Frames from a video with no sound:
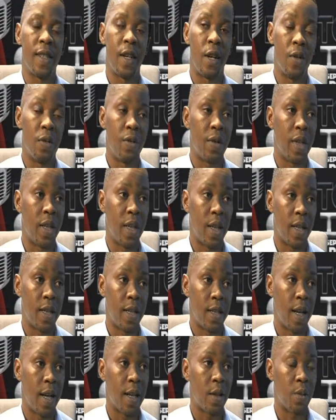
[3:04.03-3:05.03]
country
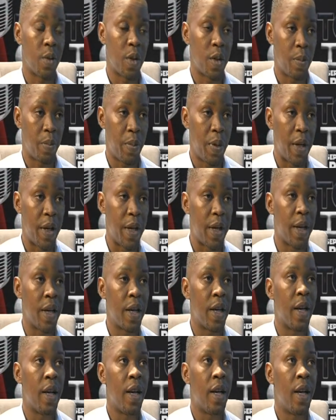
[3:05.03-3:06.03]
as we speak.
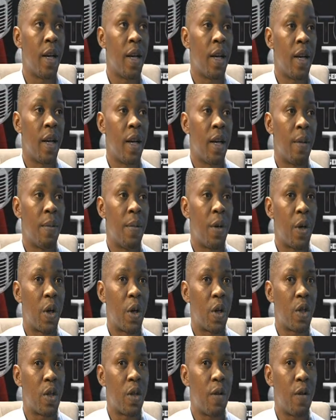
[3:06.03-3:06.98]
Because